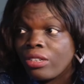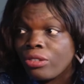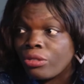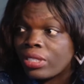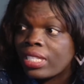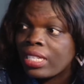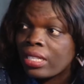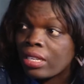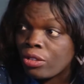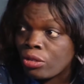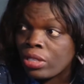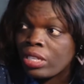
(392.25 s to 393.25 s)

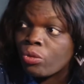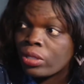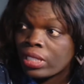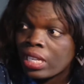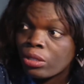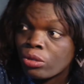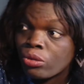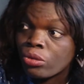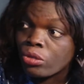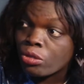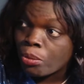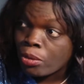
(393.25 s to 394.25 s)
you need water
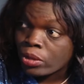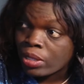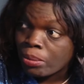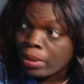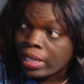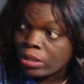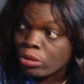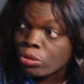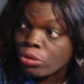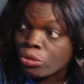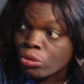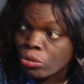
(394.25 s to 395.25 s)
to support the plant
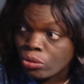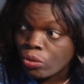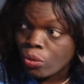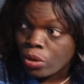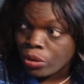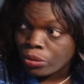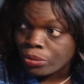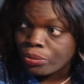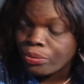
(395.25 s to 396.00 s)
to grow well.